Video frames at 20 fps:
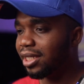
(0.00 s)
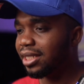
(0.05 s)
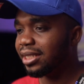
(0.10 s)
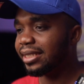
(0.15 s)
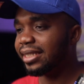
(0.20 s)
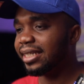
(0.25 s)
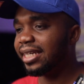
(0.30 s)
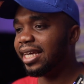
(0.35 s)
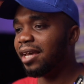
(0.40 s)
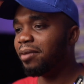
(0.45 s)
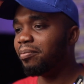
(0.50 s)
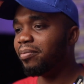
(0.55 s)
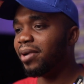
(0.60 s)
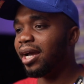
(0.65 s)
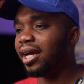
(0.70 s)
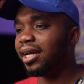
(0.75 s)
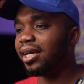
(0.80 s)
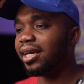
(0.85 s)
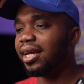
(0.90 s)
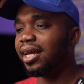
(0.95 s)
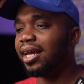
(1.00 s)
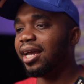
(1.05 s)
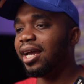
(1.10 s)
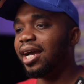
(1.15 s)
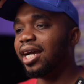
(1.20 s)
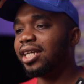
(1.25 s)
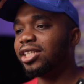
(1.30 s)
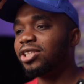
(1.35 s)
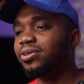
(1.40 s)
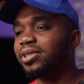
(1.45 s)
she came back
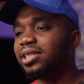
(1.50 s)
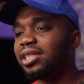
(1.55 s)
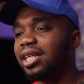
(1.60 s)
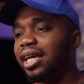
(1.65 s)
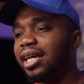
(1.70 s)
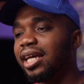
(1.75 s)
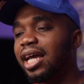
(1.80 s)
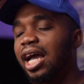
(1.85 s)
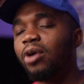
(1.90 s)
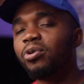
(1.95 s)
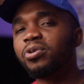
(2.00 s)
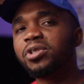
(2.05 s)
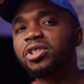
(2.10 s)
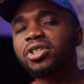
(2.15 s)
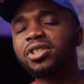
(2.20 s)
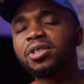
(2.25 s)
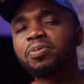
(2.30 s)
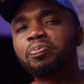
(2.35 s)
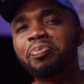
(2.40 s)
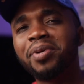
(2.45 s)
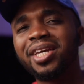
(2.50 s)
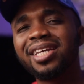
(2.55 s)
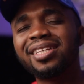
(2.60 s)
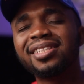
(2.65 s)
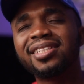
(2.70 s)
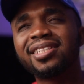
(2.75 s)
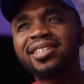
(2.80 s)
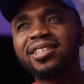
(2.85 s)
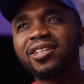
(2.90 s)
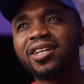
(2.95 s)
and she was like, I was just being
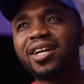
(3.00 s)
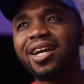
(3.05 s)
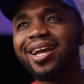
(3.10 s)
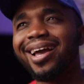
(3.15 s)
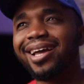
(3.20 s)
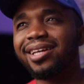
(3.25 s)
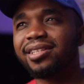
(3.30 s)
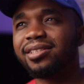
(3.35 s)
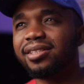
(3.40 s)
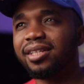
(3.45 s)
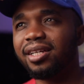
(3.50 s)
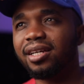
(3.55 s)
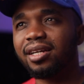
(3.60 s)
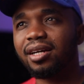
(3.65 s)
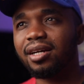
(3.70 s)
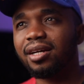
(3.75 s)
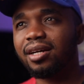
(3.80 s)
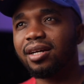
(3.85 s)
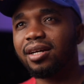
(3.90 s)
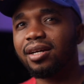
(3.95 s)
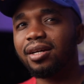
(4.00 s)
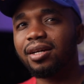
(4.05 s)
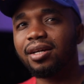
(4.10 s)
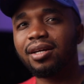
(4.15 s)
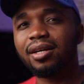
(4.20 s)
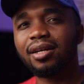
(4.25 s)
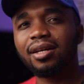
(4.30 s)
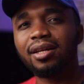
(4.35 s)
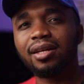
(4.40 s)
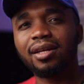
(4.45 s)
sarcastic.
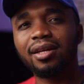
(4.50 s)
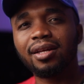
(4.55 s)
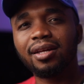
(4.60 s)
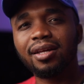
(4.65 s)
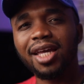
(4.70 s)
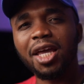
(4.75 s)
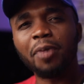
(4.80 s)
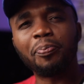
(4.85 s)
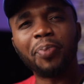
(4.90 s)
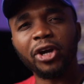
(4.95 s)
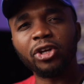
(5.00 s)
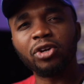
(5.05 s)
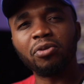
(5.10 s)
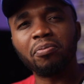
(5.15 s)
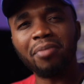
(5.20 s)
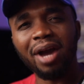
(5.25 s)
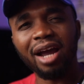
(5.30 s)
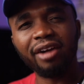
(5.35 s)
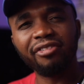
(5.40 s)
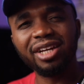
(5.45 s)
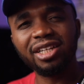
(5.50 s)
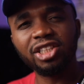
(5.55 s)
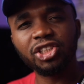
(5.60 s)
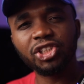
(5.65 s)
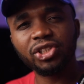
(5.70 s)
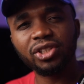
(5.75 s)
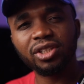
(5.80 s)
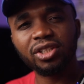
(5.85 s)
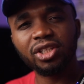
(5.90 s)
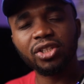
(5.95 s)
About your
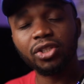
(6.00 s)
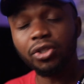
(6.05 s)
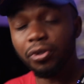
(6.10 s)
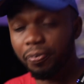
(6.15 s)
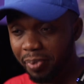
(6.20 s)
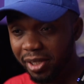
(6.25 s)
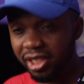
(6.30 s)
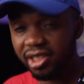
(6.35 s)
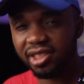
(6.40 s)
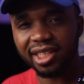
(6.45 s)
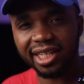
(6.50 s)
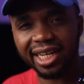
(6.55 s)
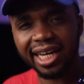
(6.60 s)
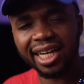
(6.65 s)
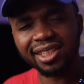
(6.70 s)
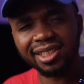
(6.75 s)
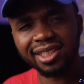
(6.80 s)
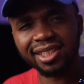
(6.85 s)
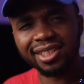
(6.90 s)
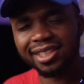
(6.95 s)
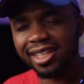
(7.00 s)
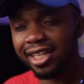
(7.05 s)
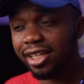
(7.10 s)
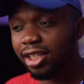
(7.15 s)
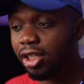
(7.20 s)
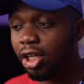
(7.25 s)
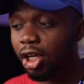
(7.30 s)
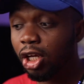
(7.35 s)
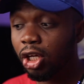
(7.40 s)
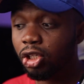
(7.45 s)
marriage? You're being sarcastic
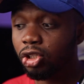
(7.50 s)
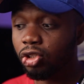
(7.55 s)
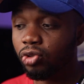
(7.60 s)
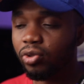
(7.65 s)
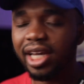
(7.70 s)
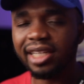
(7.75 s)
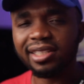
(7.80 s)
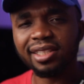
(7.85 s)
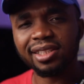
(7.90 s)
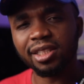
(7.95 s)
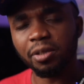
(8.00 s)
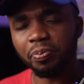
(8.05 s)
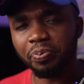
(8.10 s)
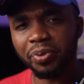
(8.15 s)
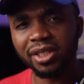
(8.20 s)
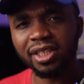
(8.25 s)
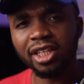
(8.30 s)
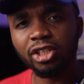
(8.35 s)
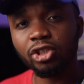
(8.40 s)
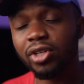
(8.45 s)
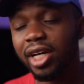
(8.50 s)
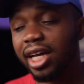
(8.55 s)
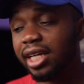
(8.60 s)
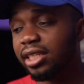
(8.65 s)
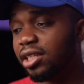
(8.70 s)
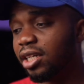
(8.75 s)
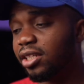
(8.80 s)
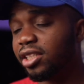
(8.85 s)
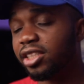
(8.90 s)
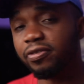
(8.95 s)
saying you guys are separated, you
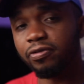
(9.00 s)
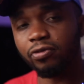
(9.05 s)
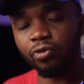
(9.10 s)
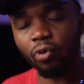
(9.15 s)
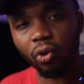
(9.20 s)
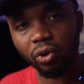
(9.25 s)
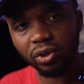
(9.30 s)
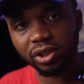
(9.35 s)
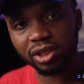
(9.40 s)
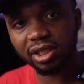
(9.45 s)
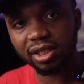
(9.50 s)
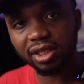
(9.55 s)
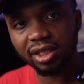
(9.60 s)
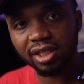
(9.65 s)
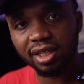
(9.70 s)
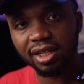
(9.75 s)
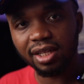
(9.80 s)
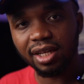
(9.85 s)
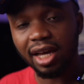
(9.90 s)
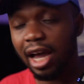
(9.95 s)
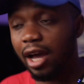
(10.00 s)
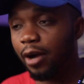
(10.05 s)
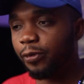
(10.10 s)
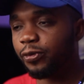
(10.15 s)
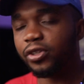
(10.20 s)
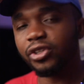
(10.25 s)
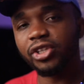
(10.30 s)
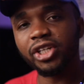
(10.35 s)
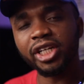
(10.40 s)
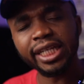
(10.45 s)
guys are divorced
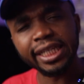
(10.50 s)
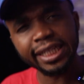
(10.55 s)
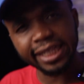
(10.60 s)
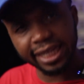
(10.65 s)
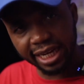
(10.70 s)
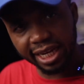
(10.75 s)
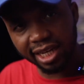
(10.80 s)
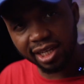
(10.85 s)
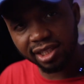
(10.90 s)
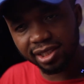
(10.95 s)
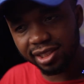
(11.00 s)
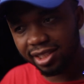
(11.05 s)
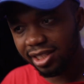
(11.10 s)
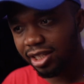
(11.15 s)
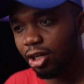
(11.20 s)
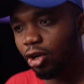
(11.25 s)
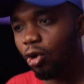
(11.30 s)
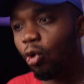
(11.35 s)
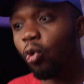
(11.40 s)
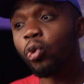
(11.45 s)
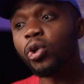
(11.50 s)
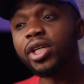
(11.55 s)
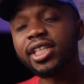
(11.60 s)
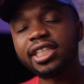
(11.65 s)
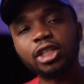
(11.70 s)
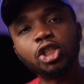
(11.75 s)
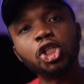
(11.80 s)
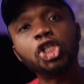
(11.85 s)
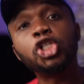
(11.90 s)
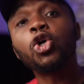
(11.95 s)
after 3 years. Oh, it's
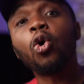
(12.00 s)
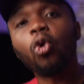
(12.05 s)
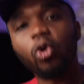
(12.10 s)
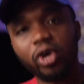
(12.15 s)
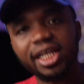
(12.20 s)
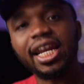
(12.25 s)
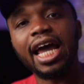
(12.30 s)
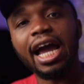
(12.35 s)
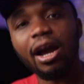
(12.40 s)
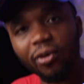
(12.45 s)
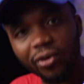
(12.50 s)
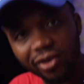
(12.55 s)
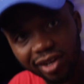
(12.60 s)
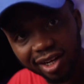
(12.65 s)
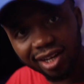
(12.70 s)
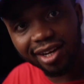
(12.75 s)
a joke now.